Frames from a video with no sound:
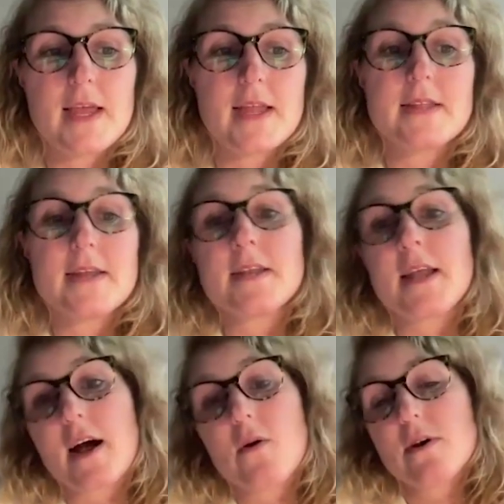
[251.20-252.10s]
And then
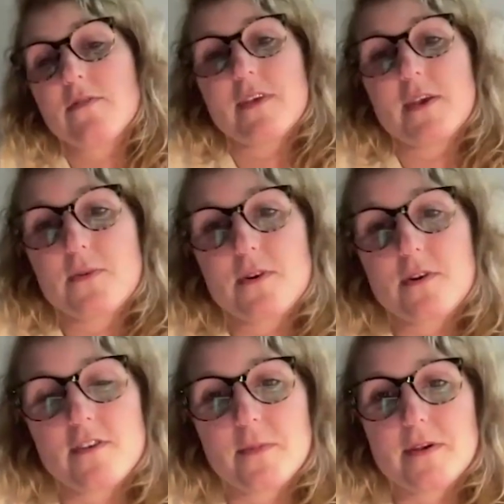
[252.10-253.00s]
now I think we
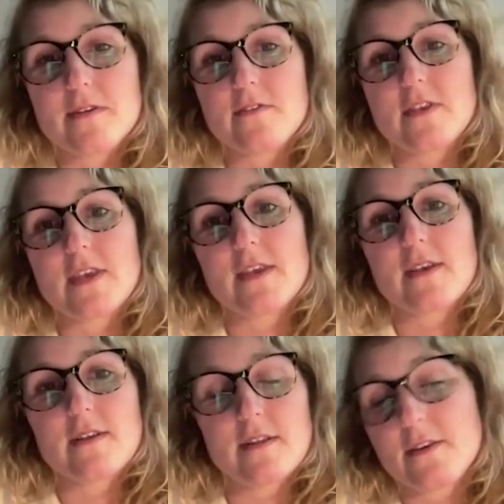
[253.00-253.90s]
were
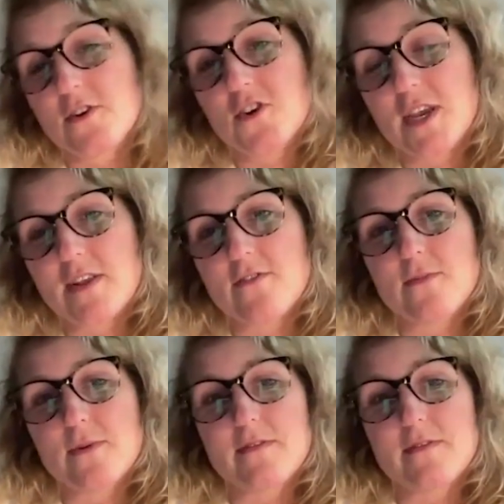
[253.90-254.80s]
experiencing another
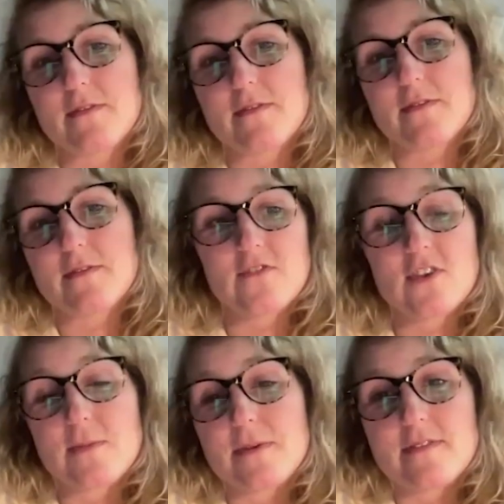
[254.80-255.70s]
change with uh,
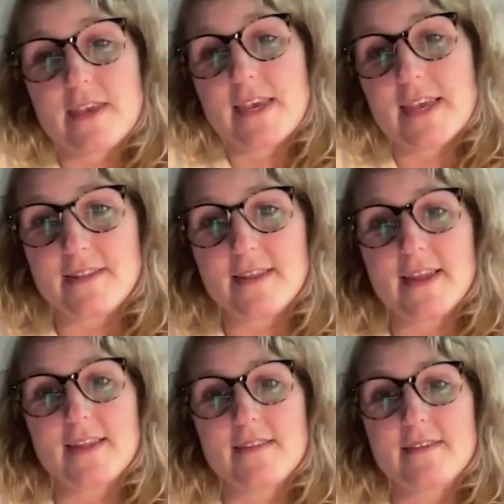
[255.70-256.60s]
ChatGPT
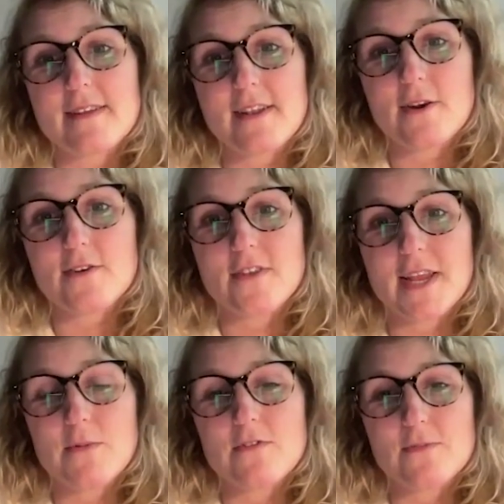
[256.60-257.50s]
and, and the
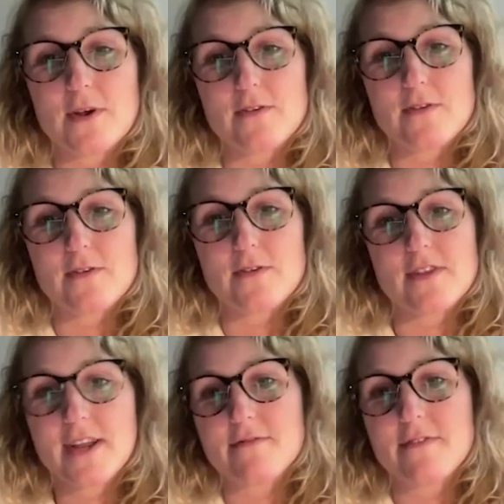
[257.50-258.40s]
large language
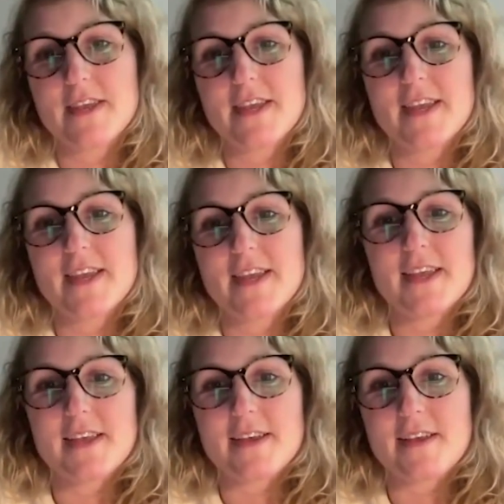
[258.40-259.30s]
models that are kind of
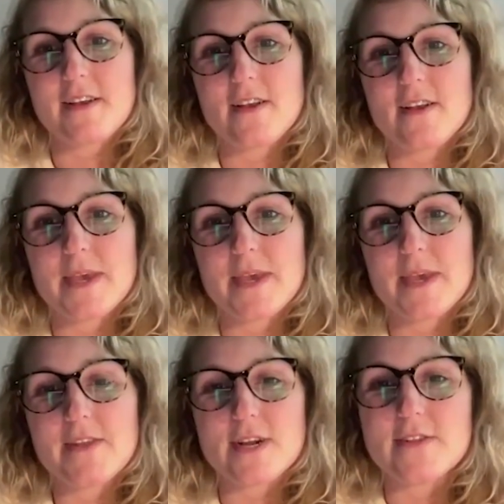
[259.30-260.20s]
uh,
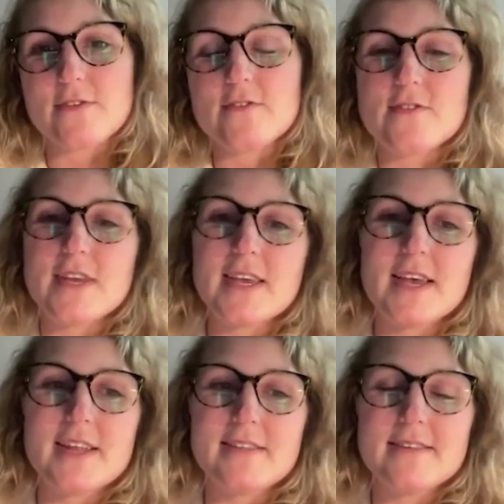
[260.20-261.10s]
coming into our
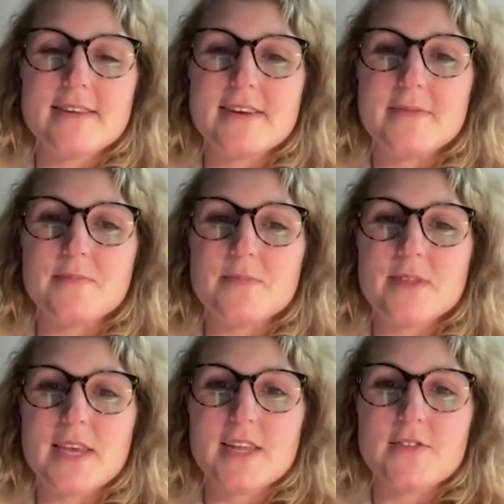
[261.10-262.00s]
industry and
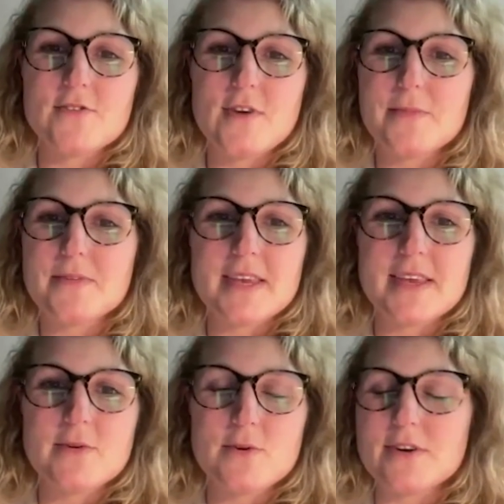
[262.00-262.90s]
um,
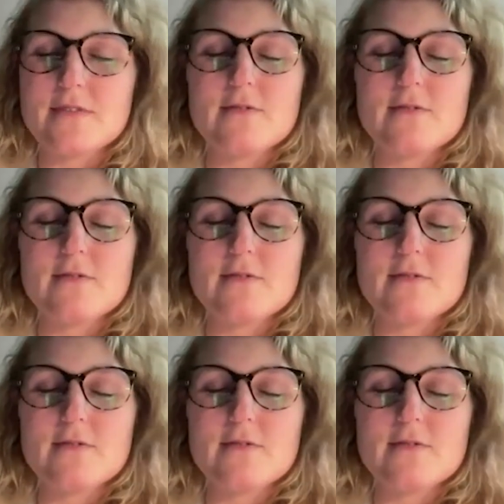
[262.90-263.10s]
interrupting or